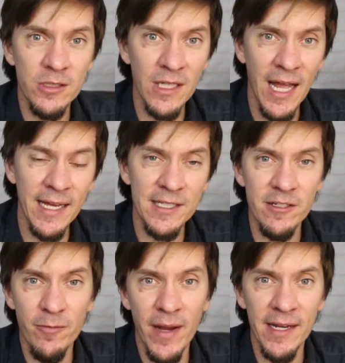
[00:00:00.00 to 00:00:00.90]
clients
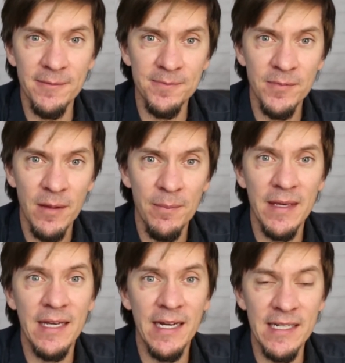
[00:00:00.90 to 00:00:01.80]
of mine,
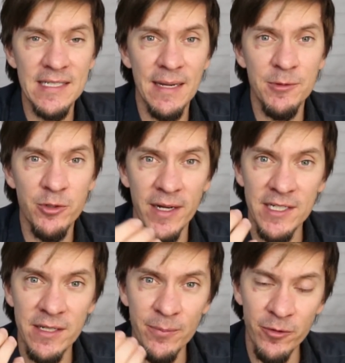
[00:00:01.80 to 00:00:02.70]
because I'm trying
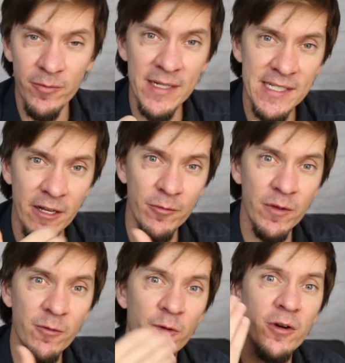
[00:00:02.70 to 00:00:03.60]
to improve myself
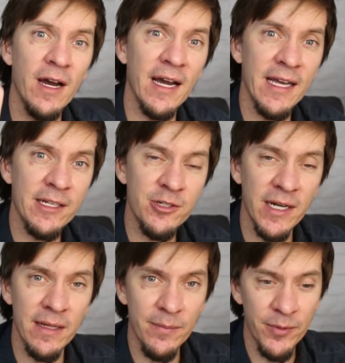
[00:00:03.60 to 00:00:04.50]
before I
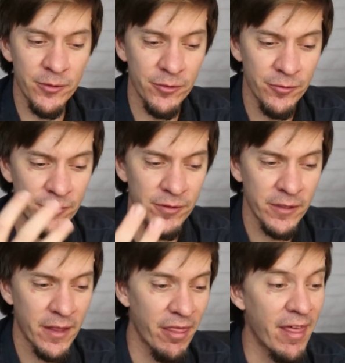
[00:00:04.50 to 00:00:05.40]
try to improve
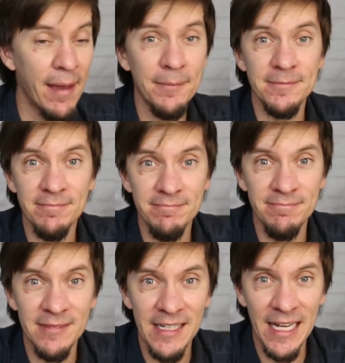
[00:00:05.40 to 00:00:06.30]
them.
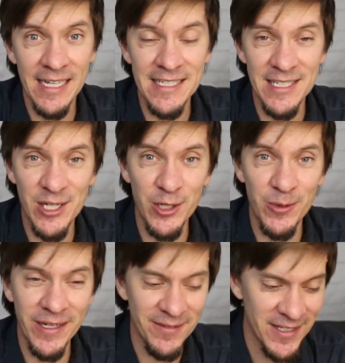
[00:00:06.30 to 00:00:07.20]
I guess it's a good
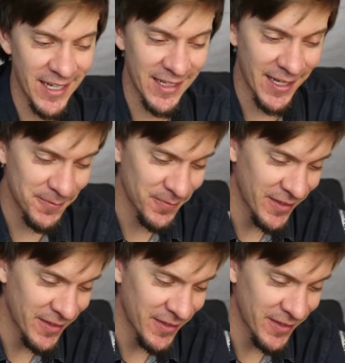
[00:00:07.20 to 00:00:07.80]
way of saying that.